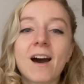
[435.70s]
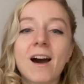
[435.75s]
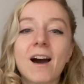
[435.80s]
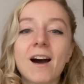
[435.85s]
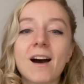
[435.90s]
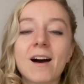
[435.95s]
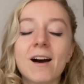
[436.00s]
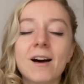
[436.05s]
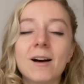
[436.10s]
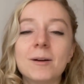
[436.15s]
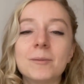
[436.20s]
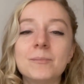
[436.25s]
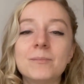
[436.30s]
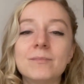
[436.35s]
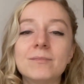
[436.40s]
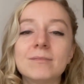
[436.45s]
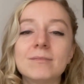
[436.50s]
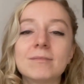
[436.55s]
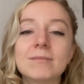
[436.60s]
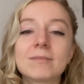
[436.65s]

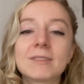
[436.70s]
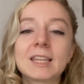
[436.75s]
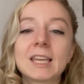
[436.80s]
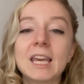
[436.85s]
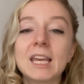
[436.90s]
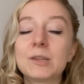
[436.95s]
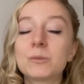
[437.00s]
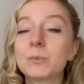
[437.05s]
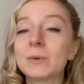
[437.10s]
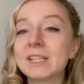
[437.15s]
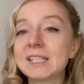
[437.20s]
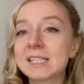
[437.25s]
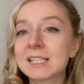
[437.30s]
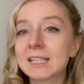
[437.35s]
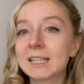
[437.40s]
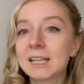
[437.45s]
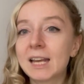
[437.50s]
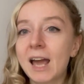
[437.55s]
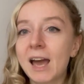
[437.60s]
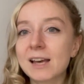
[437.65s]
Kate
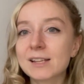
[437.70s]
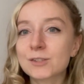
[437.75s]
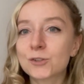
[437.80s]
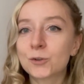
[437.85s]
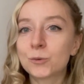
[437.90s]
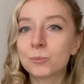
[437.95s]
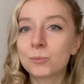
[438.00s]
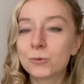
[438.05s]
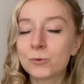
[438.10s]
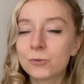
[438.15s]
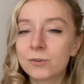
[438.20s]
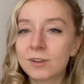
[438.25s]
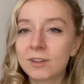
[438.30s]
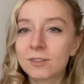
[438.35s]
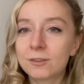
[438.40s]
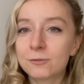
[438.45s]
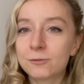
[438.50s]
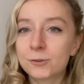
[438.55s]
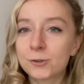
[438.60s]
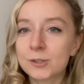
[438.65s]
Winslet has her moon in
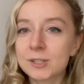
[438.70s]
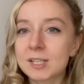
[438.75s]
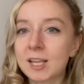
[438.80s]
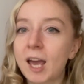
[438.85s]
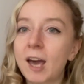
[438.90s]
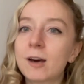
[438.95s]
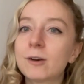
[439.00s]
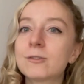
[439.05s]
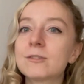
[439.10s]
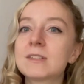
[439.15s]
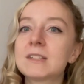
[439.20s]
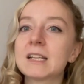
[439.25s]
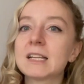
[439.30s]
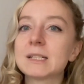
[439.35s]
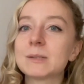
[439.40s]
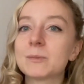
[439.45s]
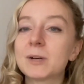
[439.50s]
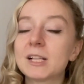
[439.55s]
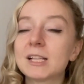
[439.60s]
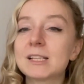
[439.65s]
the first house,
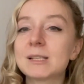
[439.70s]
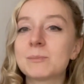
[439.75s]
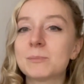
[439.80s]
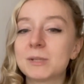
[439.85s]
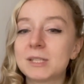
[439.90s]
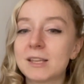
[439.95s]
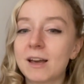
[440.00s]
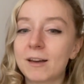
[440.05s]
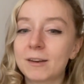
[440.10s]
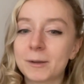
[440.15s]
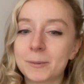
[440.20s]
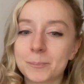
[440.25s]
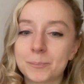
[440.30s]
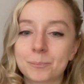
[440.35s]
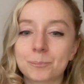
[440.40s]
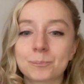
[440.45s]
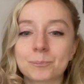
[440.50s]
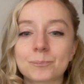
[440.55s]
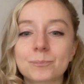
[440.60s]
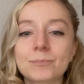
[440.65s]
as well as Madonna.
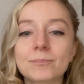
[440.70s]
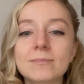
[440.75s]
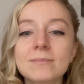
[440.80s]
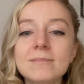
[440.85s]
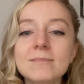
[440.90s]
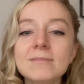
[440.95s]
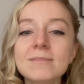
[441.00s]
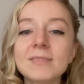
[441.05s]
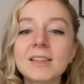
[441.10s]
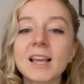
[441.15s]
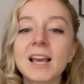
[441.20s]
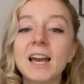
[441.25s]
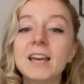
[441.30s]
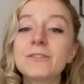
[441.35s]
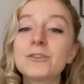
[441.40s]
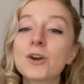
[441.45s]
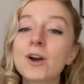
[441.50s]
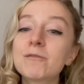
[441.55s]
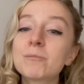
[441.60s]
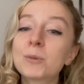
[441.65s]
If
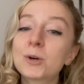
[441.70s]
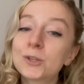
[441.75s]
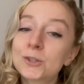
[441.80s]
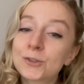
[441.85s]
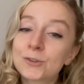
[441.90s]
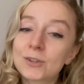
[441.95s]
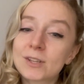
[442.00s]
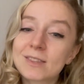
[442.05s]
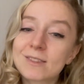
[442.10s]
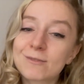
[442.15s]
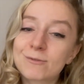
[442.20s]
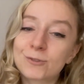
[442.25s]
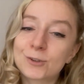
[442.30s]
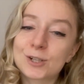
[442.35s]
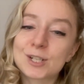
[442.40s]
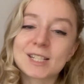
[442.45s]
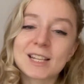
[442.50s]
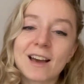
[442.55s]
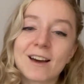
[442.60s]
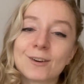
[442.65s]
you have Mercury in the
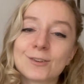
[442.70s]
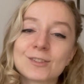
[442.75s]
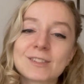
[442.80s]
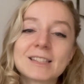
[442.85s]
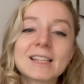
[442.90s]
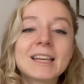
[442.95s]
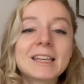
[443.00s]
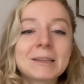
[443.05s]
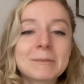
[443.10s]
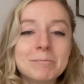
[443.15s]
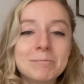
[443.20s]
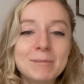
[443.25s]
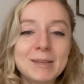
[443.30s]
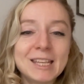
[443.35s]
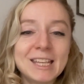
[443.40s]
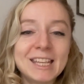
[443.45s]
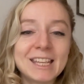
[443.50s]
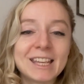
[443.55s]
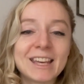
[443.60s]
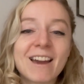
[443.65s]
first house, like
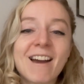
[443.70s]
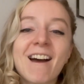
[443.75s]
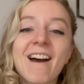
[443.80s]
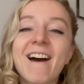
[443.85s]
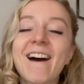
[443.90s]
me,